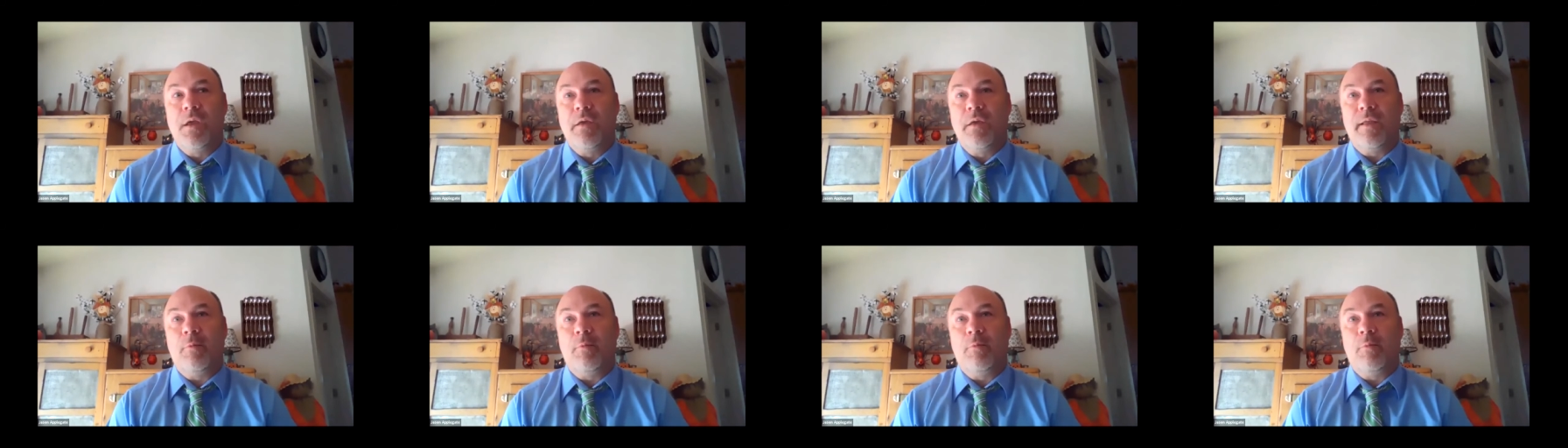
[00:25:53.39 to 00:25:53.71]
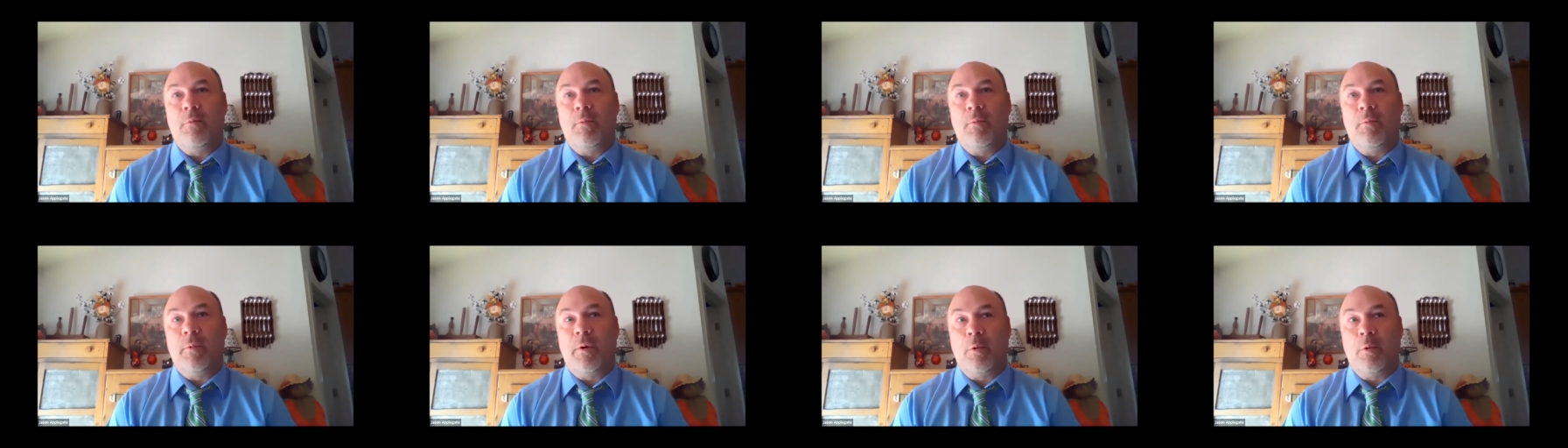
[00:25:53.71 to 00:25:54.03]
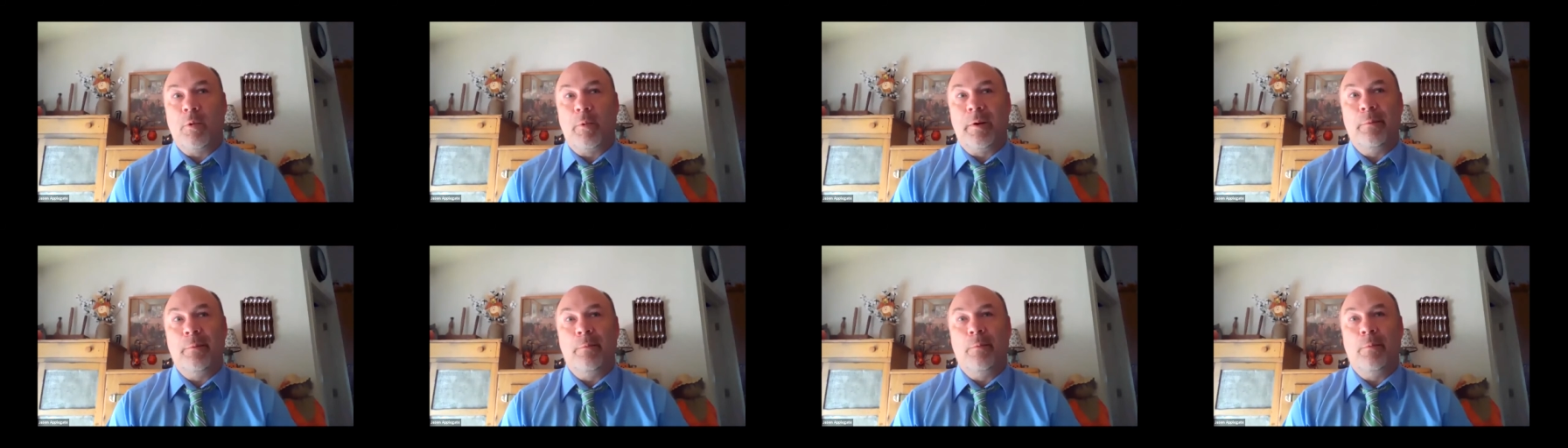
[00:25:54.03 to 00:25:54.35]
that where
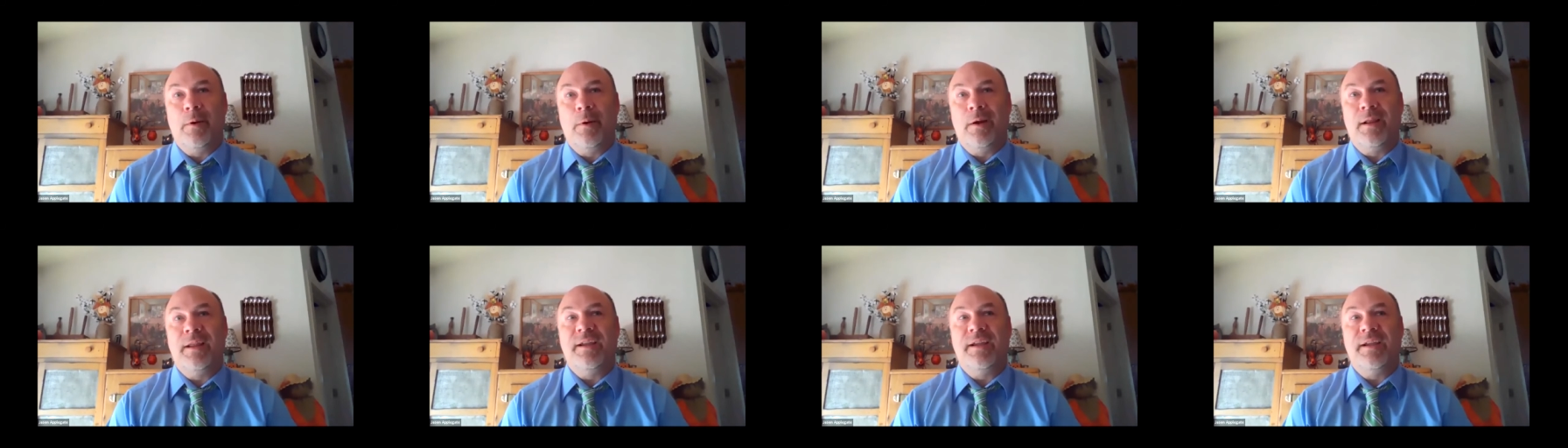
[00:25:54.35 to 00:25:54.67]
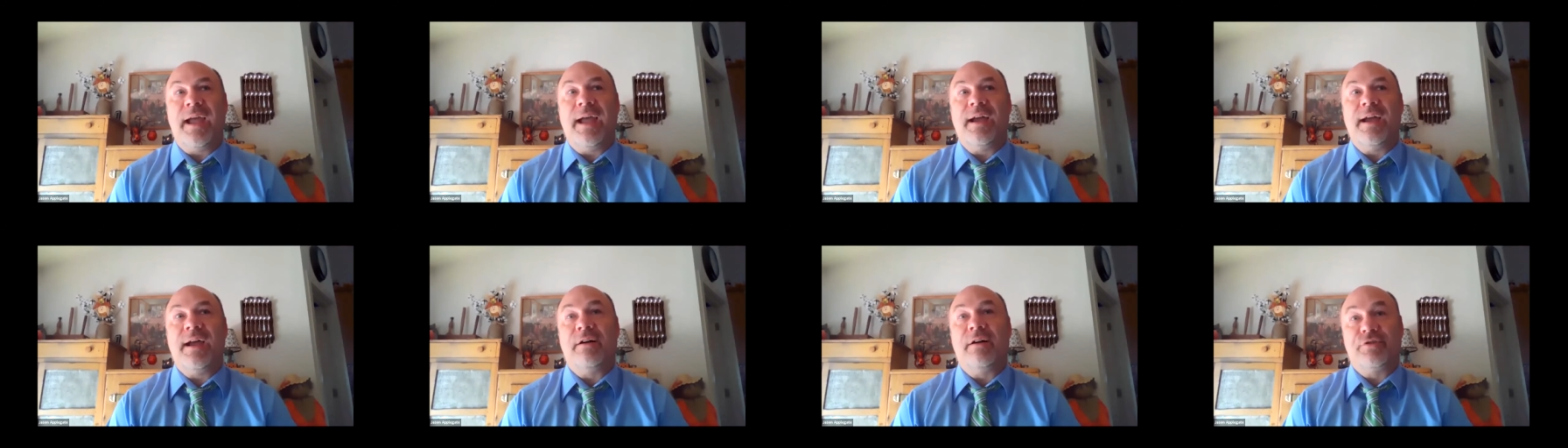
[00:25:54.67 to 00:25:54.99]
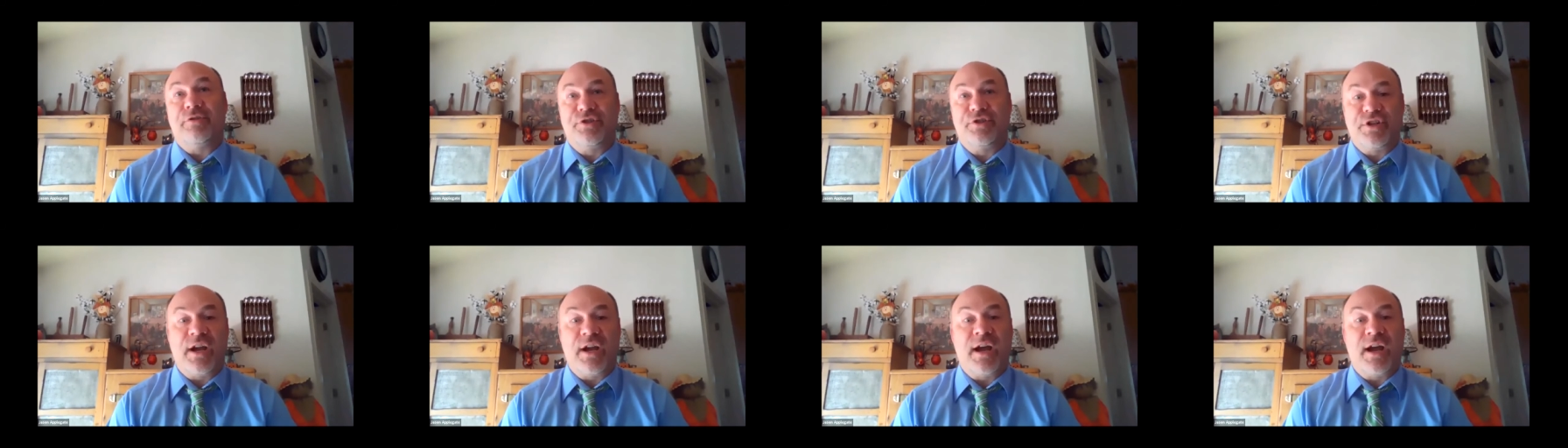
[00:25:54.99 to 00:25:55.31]
we really
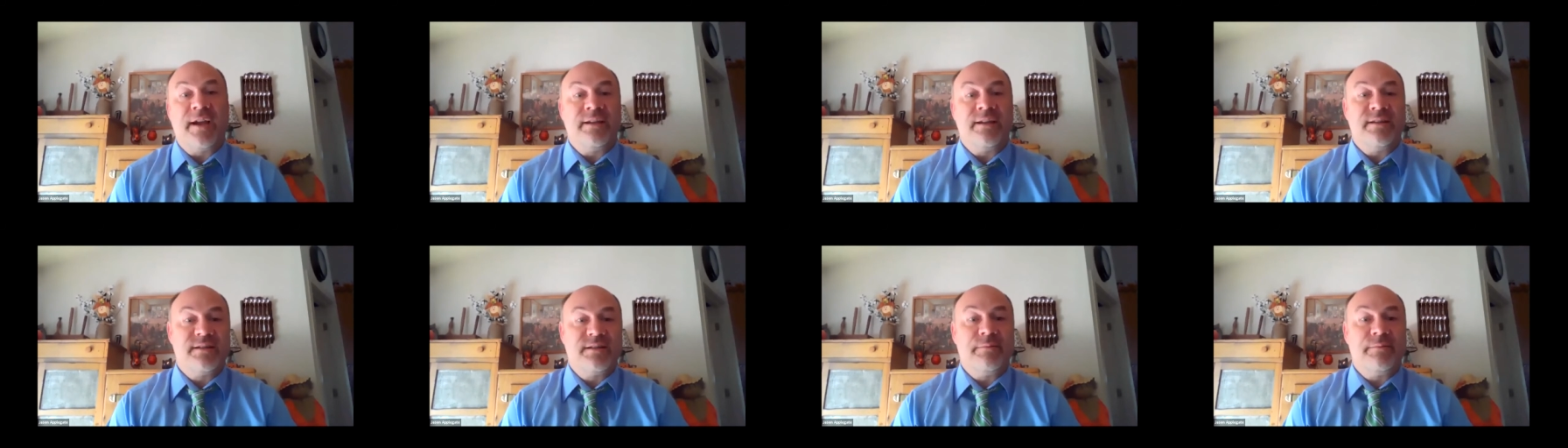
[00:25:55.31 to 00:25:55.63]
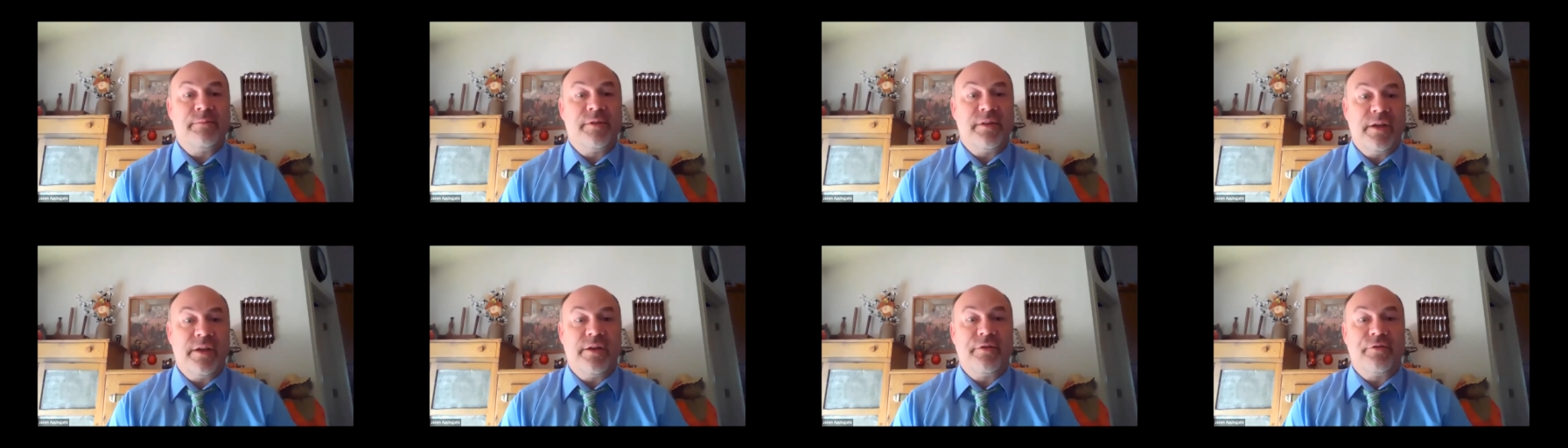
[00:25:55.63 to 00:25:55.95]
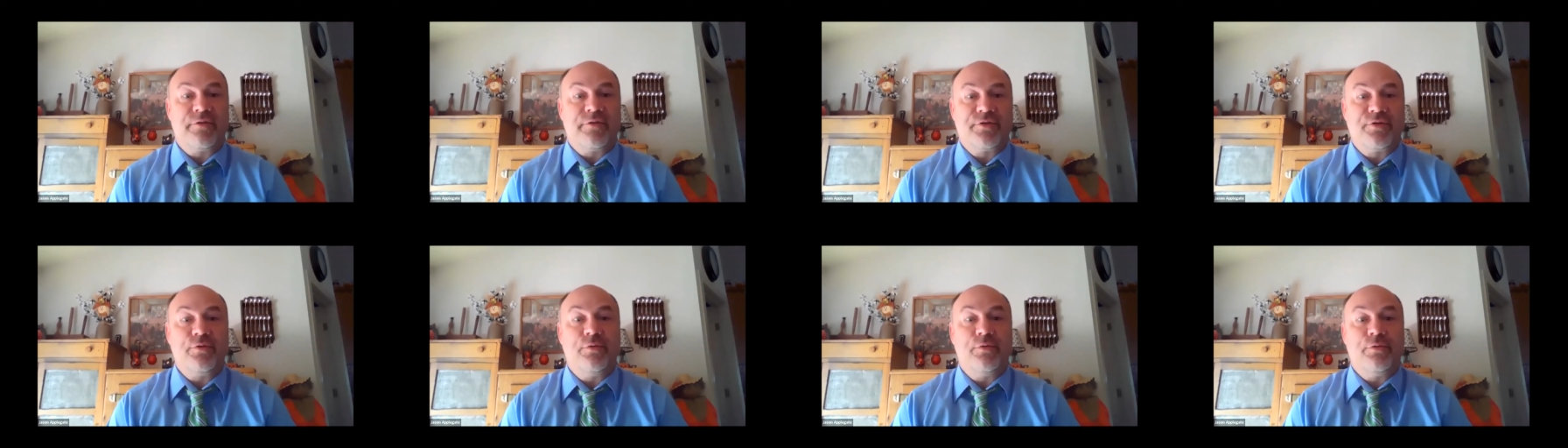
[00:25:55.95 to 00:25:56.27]
outshine some of the
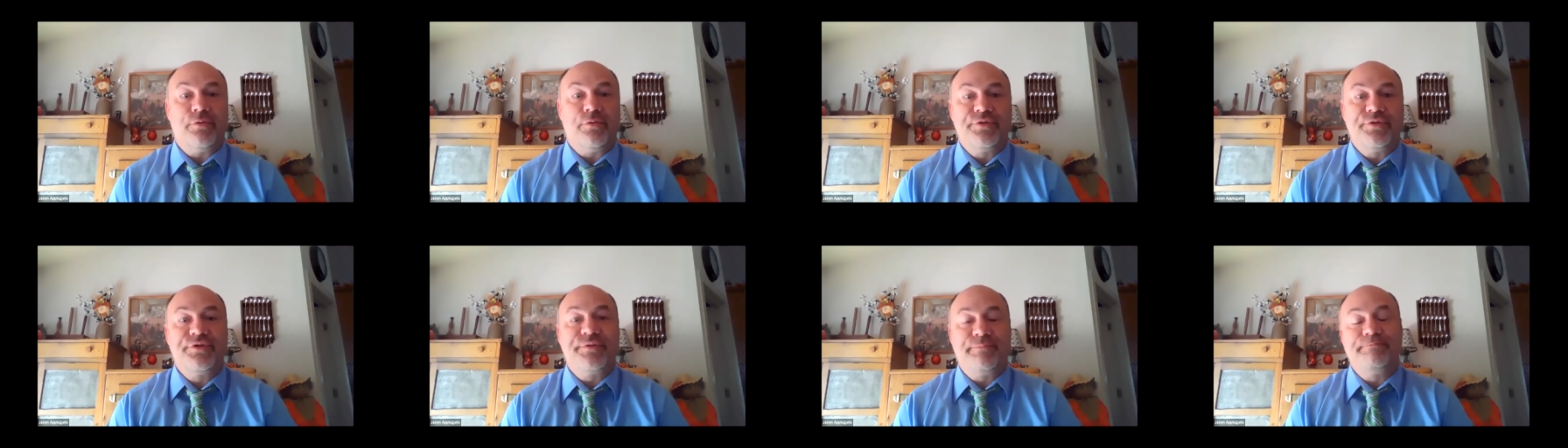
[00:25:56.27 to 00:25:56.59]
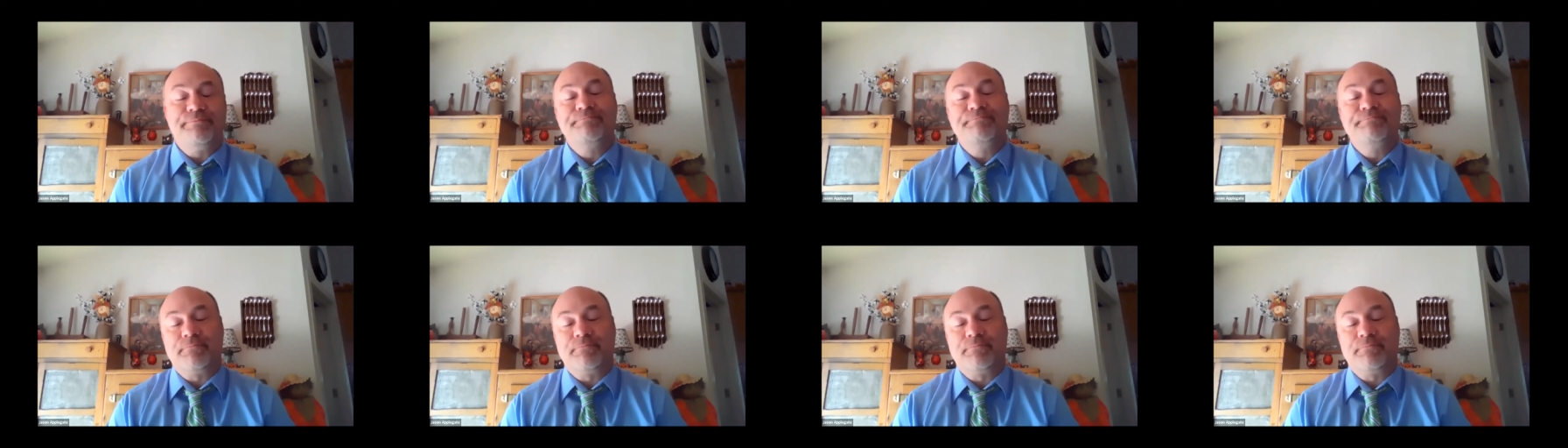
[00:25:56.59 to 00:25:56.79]
other schools.